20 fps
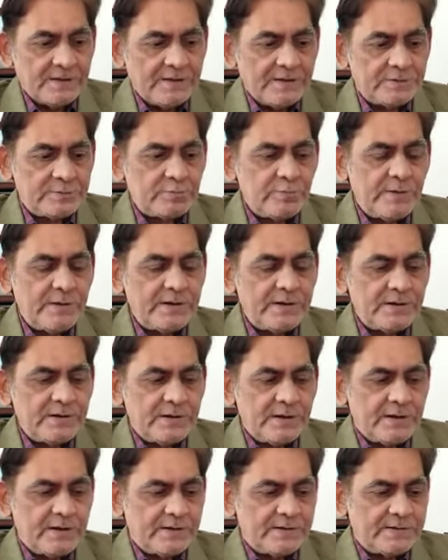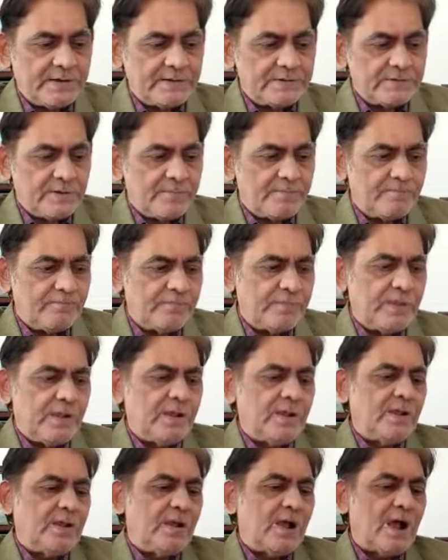This one, there's
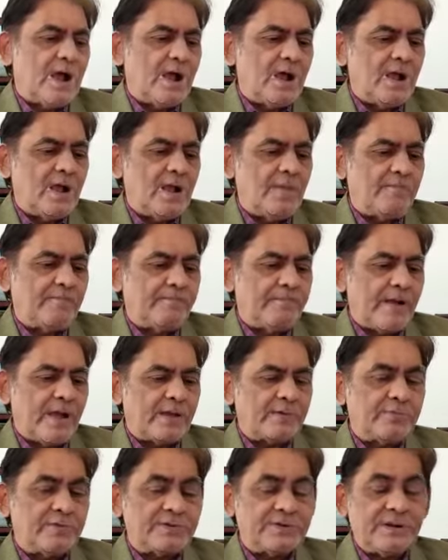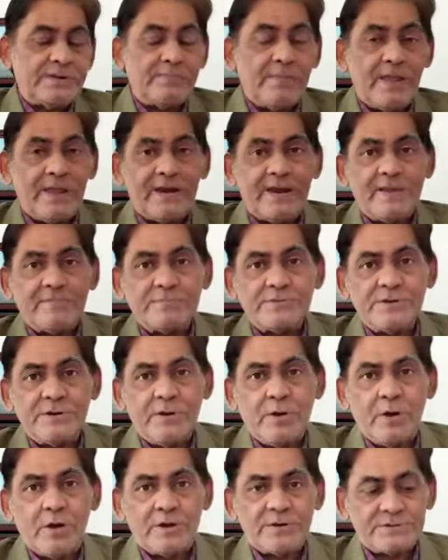a uh, Parvati
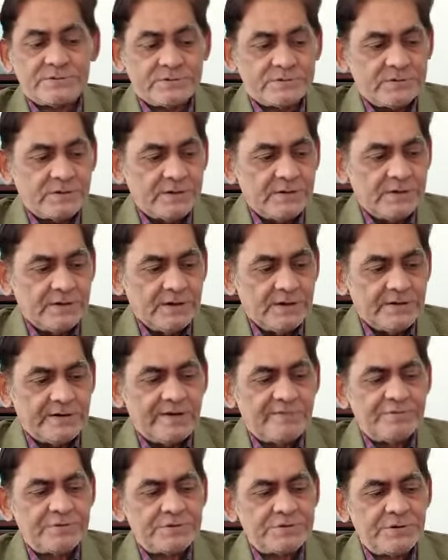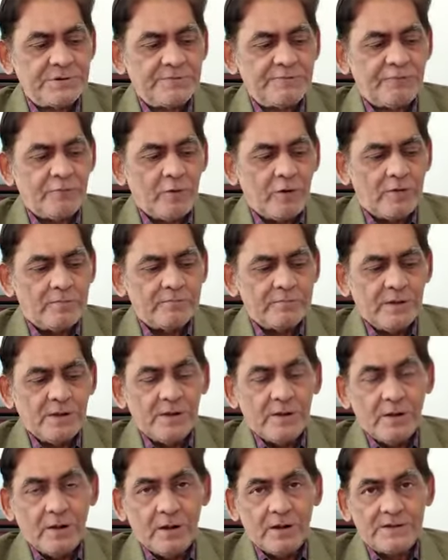Byramji horse, ravishing form.
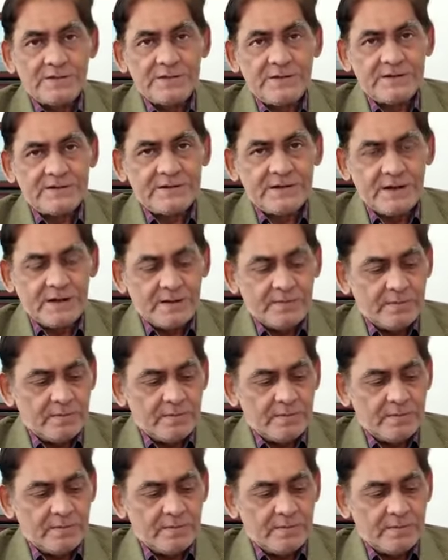On the